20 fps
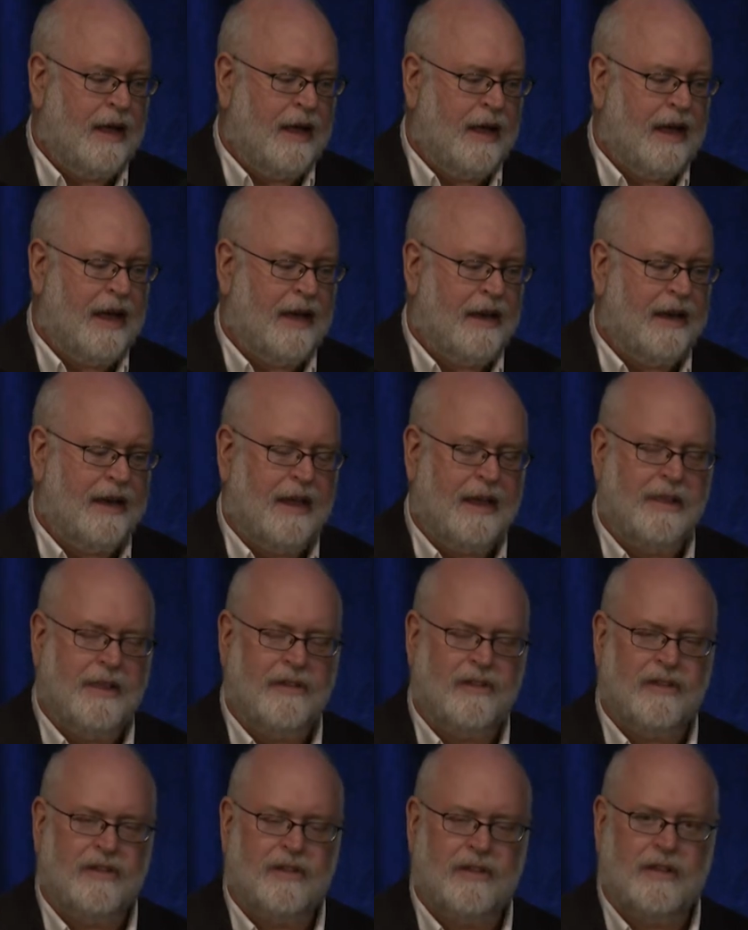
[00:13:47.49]
And in
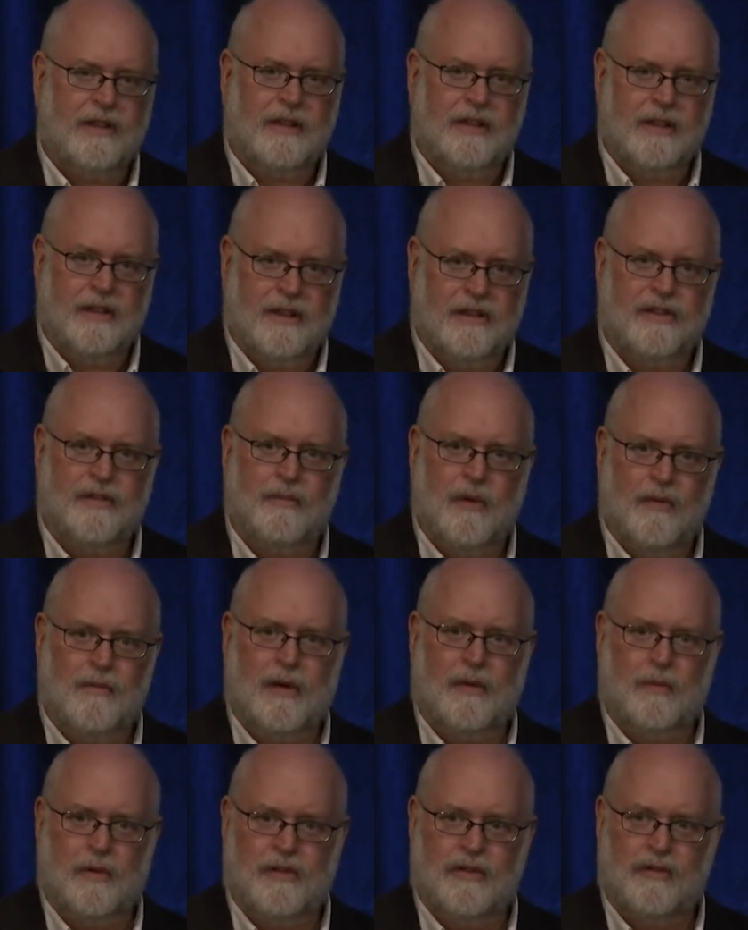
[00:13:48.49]
this
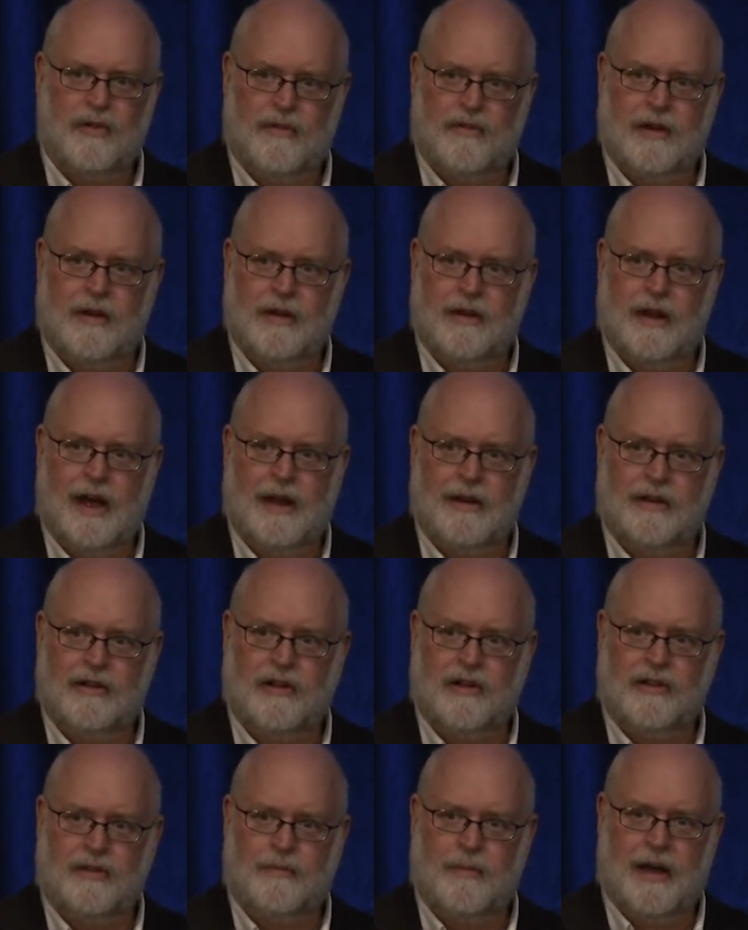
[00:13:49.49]
movement was driven not
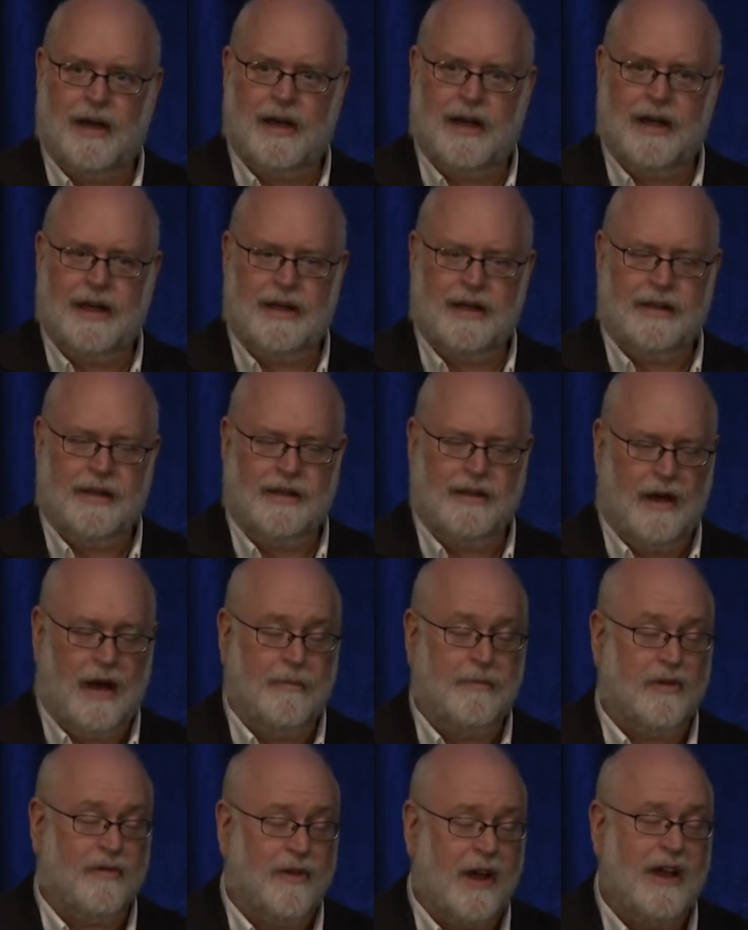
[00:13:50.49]
just by
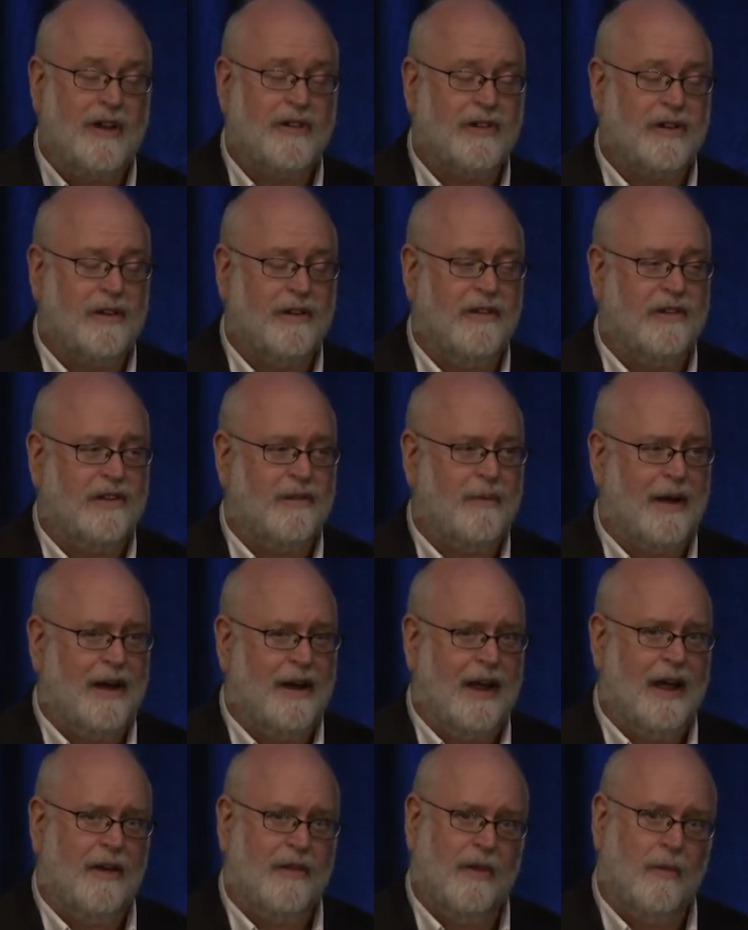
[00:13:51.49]
observations about
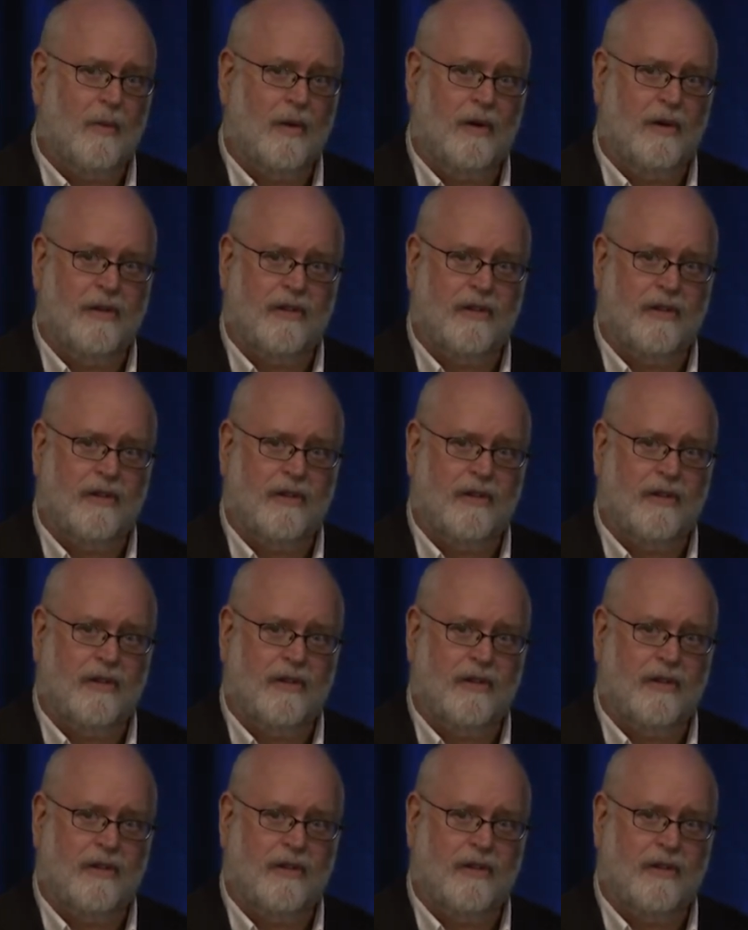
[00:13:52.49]
how the world